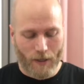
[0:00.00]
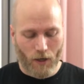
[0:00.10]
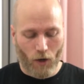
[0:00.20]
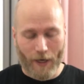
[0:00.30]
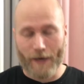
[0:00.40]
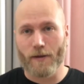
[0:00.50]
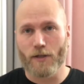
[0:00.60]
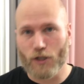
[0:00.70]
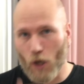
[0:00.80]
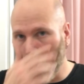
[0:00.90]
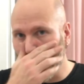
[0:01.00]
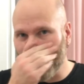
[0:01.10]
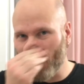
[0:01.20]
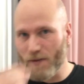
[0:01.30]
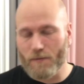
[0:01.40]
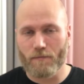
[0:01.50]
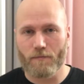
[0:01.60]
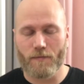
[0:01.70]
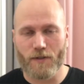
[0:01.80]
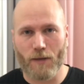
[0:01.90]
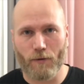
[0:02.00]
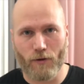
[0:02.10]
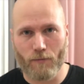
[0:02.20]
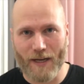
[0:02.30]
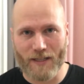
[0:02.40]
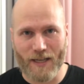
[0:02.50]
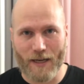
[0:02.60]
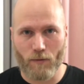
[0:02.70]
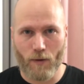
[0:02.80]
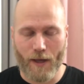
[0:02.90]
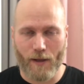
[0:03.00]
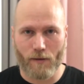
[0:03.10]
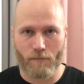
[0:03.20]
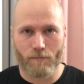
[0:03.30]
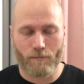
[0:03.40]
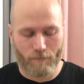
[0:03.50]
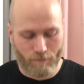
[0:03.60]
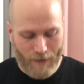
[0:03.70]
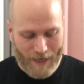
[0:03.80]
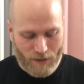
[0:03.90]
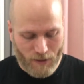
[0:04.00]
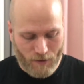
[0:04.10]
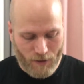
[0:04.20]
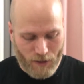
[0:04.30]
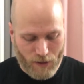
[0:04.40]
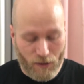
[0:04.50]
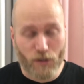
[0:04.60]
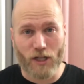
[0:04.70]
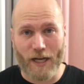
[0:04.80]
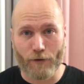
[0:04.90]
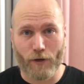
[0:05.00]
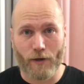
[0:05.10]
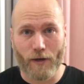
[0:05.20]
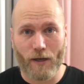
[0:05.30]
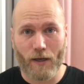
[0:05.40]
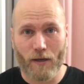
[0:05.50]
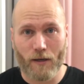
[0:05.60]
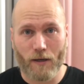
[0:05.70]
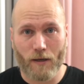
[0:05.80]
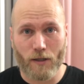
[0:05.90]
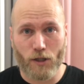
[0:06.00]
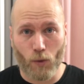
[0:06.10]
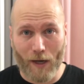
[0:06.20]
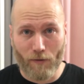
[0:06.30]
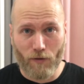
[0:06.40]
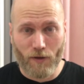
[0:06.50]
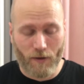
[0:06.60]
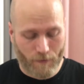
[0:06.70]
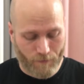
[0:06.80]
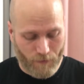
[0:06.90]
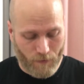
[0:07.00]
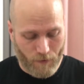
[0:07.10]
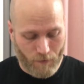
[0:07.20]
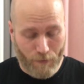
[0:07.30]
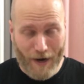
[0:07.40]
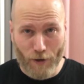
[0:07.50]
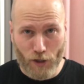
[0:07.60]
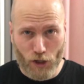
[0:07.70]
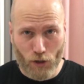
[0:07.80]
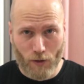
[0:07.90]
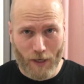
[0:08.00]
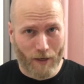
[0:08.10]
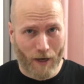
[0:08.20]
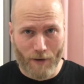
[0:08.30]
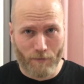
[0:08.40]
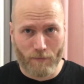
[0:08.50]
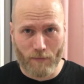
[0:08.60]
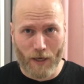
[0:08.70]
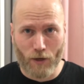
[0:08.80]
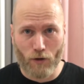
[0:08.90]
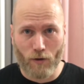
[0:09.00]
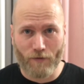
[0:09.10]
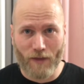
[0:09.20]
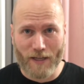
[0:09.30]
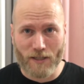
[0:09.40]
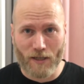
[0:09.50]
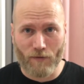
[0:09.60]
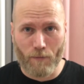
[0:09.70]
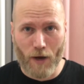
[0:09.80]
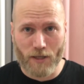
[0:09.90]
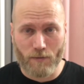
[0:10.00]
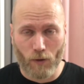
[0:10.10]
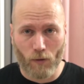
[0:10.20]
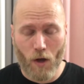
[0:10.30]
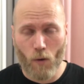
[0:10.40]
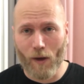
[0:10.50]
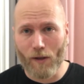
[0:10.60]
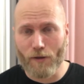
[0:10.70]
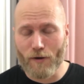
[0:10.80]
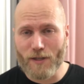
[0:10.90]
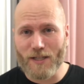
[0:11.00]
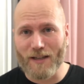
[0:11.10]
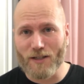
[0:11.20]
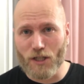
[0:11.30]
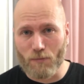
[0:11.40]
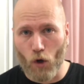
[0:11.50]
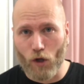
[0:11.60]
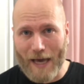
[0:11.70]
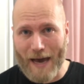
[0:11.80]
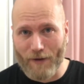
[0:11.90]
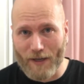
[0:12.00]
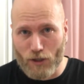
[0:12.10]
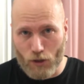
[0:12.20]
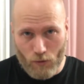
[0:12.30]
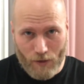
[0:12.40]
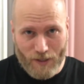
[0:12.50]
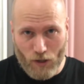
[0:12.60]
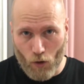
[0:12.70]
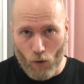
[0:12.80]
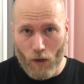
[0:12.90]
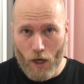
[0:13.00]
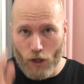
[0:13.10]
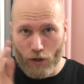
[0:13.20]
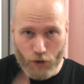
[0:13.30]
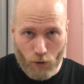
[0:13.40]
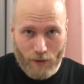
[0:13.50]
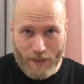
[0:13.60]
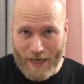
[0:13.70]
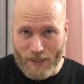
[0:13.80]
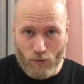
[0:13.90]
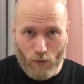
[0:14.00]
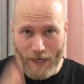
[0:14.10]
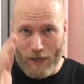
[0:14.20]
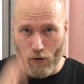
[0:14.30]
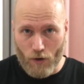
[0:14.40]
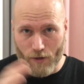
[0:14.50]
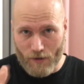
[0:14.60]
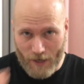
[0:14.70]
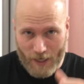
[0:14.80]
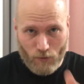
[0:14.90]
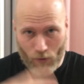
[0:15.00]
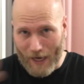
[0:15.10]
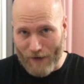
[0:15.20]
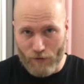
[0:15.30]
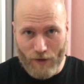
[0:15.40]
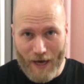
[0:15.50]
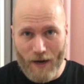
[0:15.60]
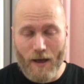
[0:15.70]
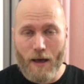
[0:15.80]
Okay, so some of you might say, well, Mats, it's January 12th, parachuting. I don't know if that's even possible. Well, there is a small caveat to this whole do it next week or the next week after that.